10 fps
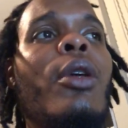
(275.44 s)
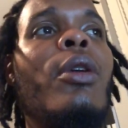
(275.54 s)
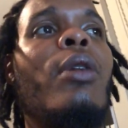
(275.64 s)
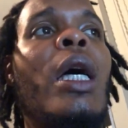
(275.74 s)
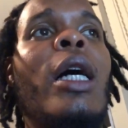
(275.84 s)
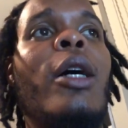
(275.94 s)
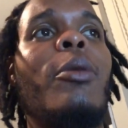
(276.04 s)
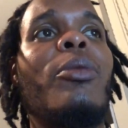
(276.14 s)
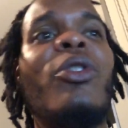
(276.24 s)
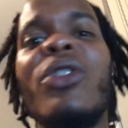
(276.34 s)

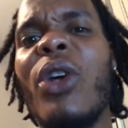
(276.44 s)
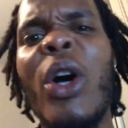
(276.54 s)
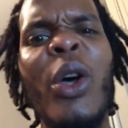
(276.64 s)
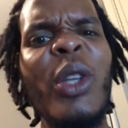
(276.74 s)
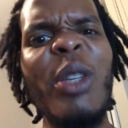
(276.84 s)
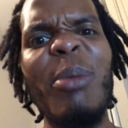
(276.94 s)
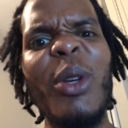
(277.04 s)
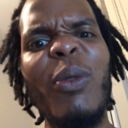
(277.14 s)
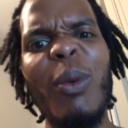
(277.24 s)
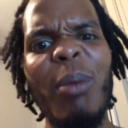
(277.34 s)
You saw all these
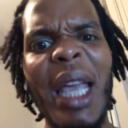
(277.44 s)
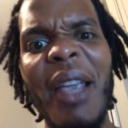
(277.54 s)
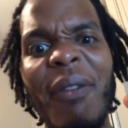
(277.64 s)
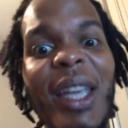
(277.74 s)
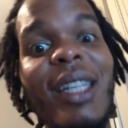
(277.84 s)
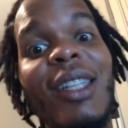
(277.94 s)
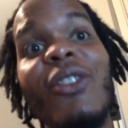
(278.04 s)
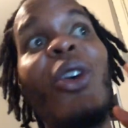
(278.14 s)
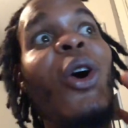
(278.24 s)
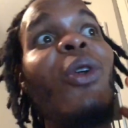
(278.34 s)
beautiful black faces,
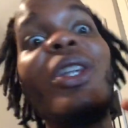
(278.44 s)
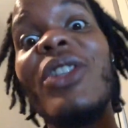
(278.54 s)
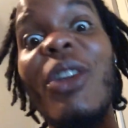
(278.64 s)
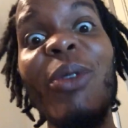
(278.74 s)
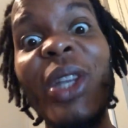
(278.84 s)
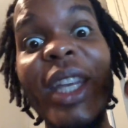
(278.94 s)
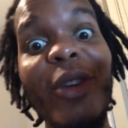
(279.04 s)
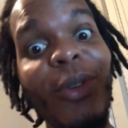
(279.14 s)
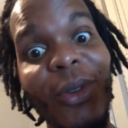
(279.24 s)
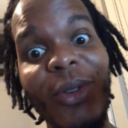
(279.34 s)
all these different
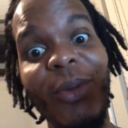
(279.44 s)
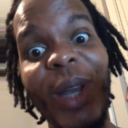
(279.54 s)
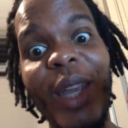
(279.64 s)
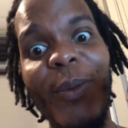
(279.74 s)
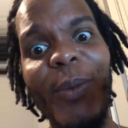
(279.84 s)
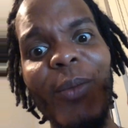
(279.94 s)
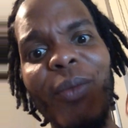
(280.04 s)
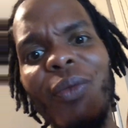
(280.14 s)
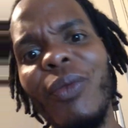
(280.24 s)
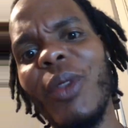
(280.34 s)
characters, right?
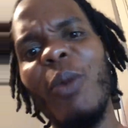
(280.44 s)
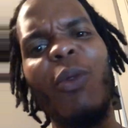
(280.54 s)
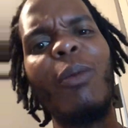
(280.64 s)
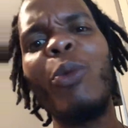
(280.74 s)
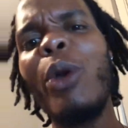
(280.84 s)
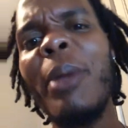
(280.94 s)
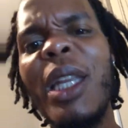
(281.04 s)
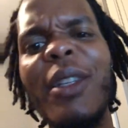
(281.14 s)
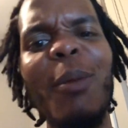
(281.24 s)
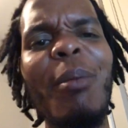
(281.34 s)
From women
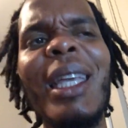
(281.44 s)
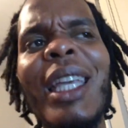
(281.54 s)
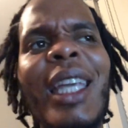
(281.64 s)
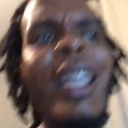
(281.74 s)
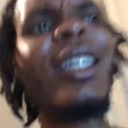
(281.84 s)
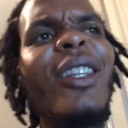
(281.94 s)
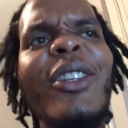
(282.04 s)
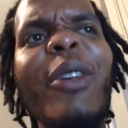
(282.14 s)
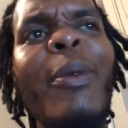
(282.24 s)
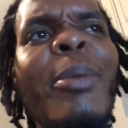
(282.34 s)
to men to
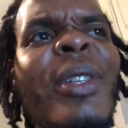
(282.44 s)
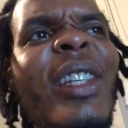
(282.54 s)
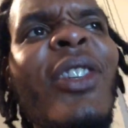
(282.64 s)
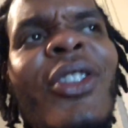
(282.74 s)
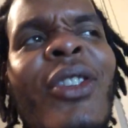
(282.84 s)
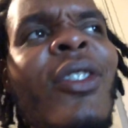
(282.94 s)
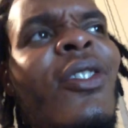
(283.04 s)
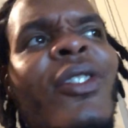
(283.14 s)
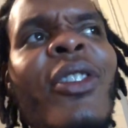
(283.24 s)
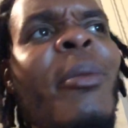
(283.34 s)
different
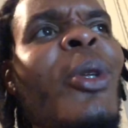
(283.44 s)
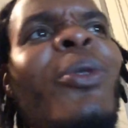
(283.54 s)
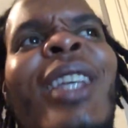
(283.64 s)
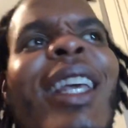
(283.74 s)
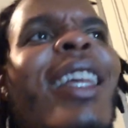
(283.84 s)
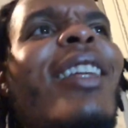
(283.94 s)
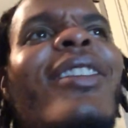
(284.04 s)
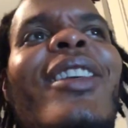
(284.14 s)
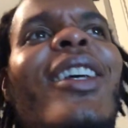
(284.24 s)
positions, some lieutenants,